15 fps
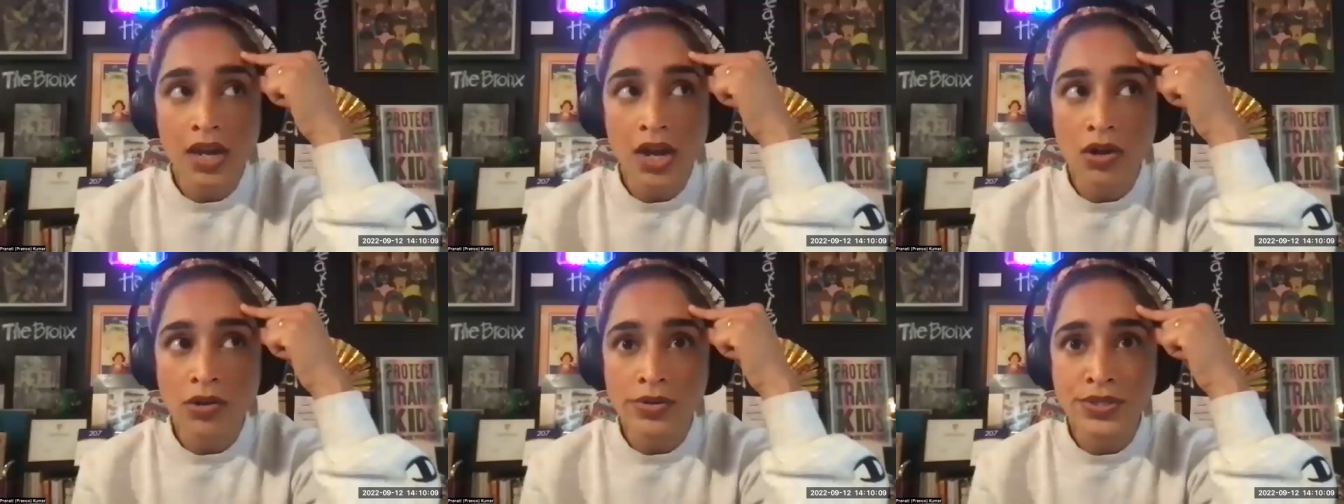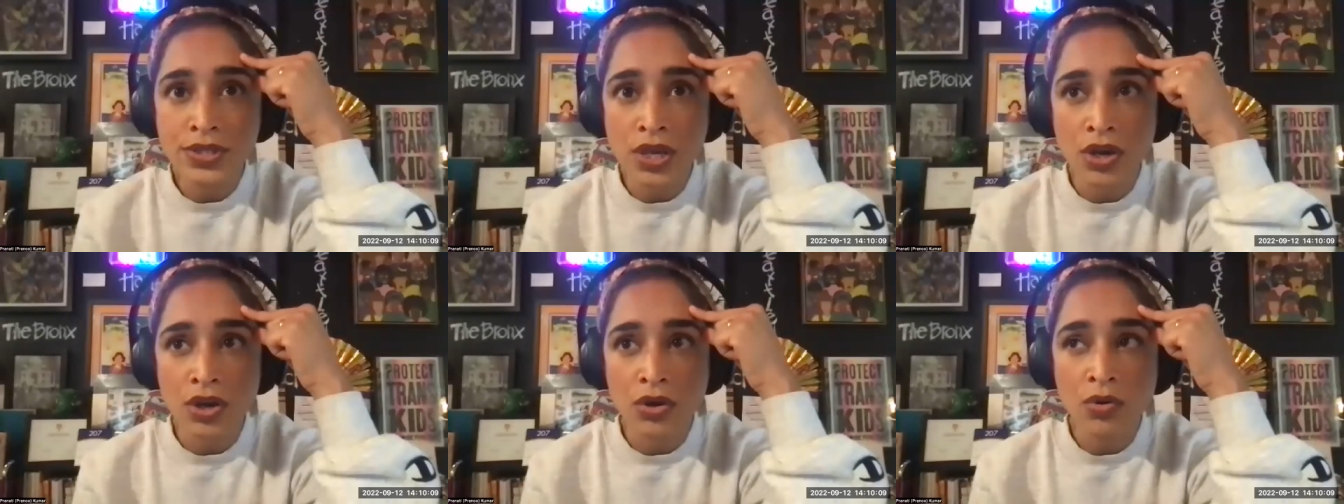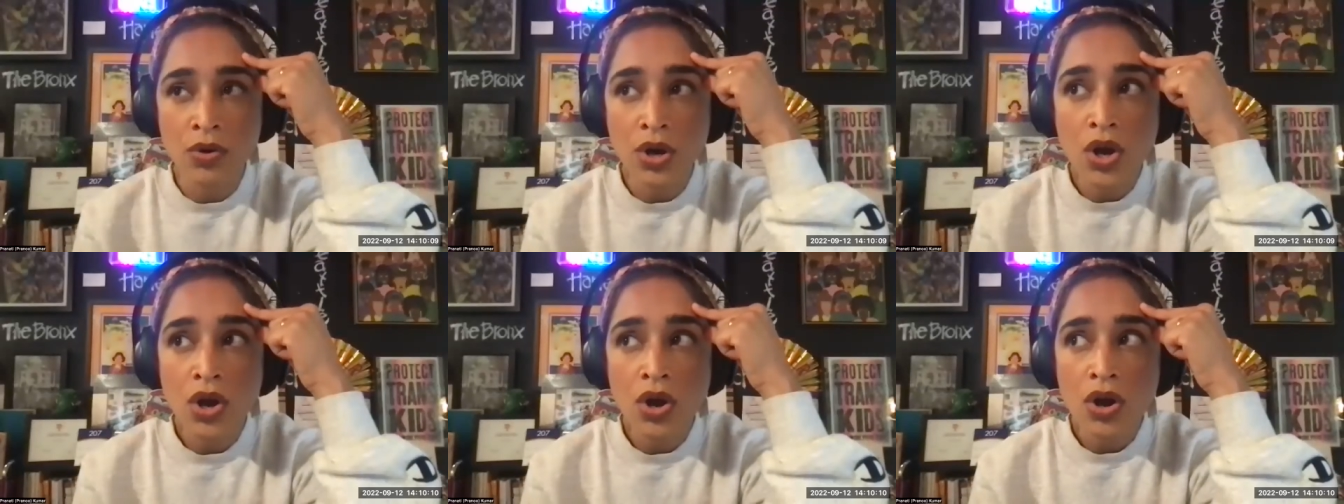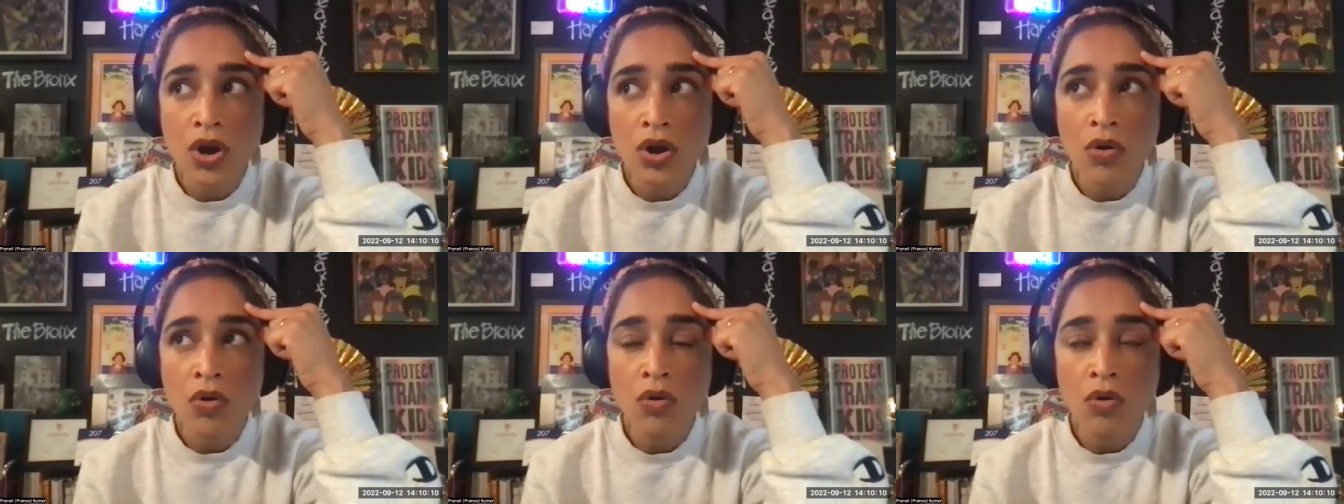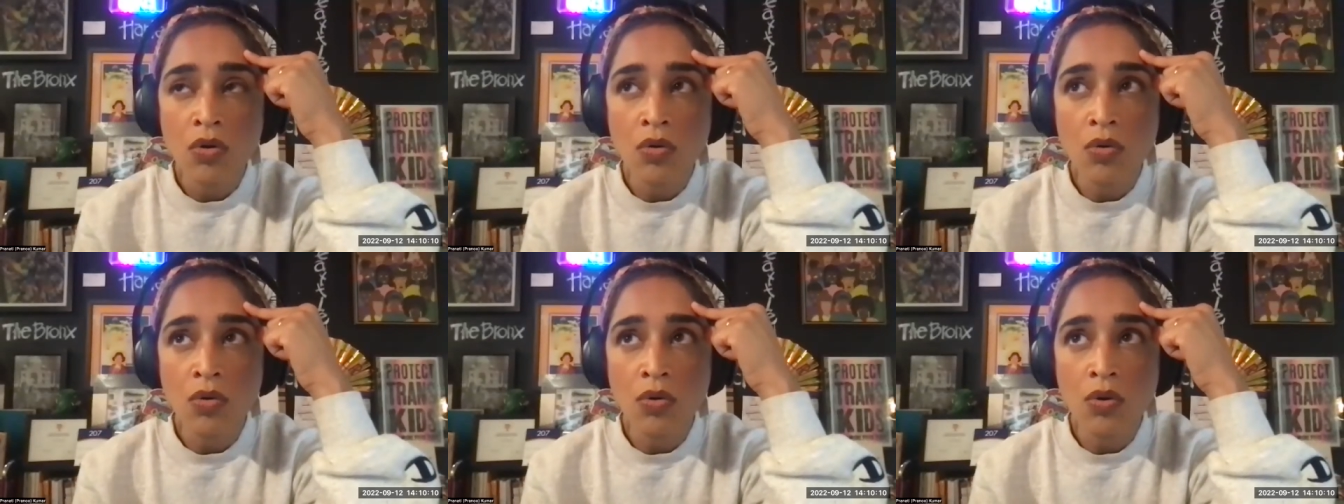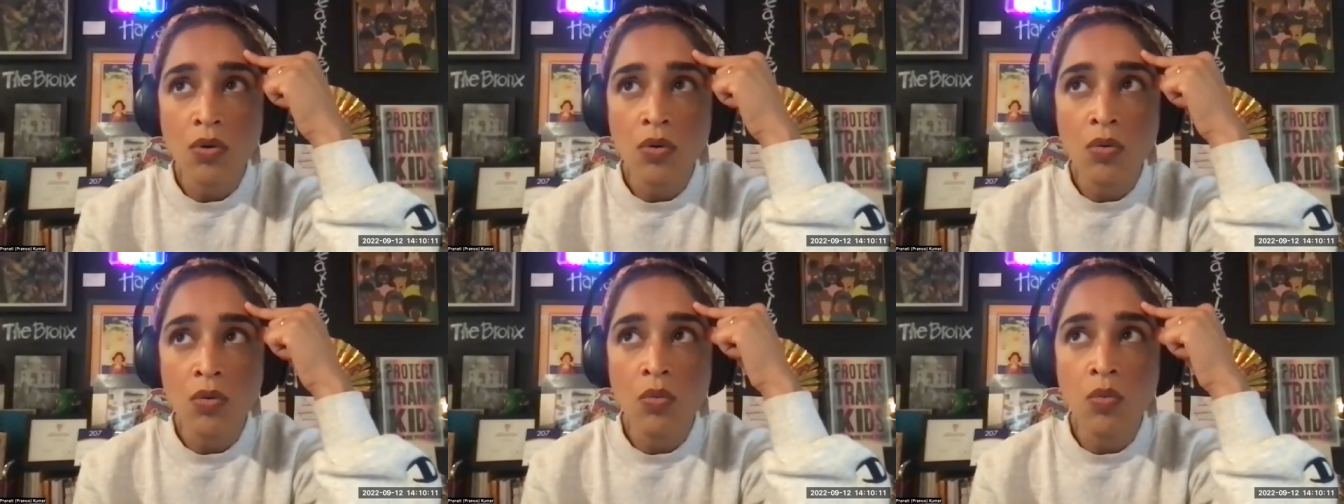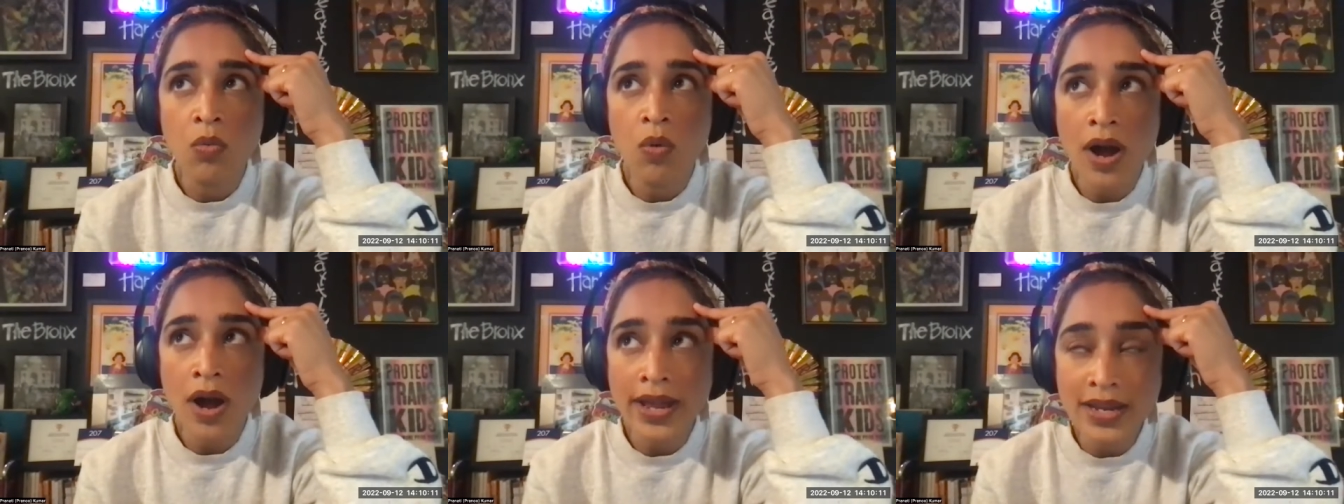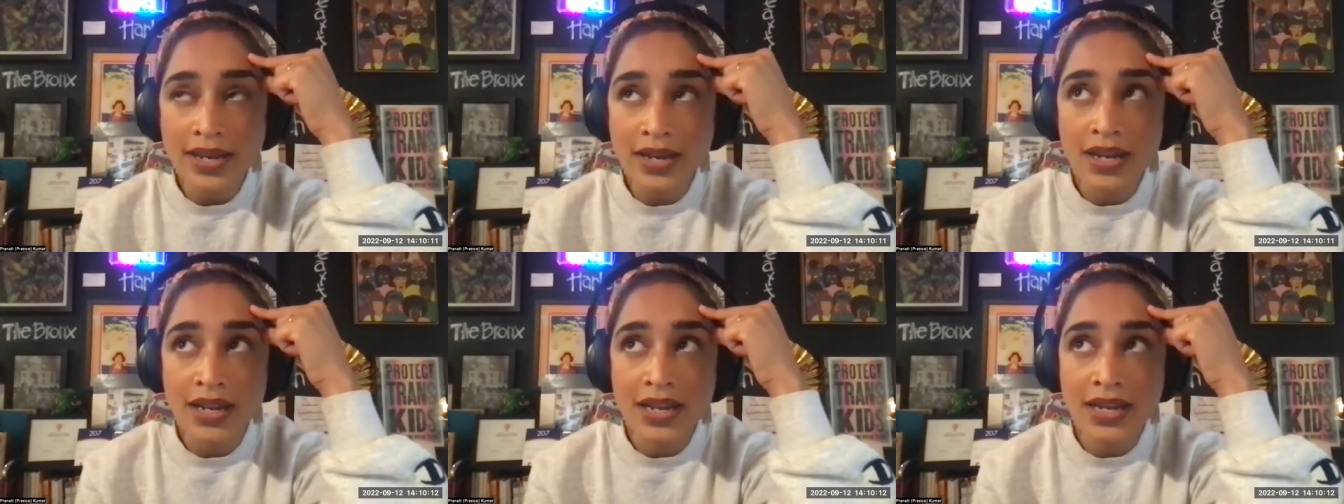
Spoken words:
also, what